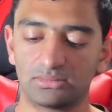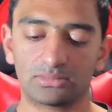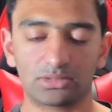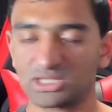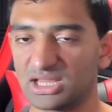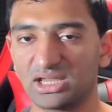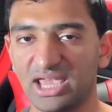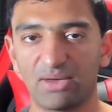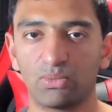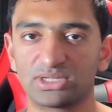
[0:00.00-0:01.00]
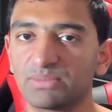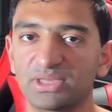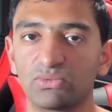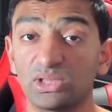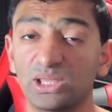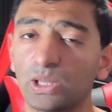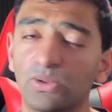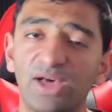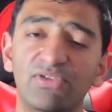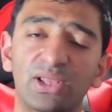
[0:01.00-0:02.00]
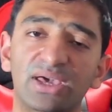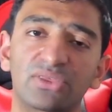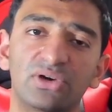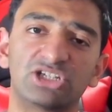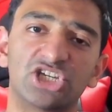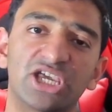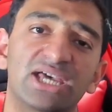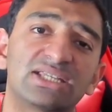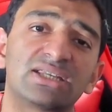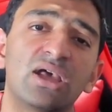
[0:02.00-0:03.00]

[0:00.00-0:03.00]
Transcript: say, get with something really low level like Three.js,